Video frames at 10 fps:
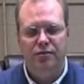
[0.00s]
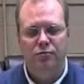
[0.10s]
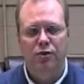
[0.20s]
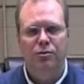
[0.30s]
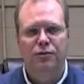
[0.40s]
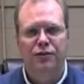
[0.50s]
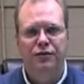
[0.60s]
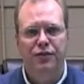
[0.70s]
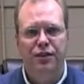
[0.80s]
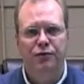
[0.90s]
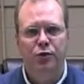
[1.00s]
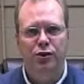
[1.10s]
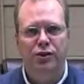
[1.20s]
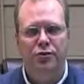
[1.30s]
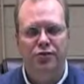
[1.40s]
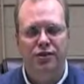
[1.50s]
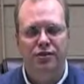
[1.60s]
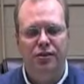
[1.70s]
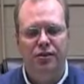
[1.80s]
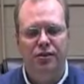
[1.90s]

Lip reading: Romans 15:14-16.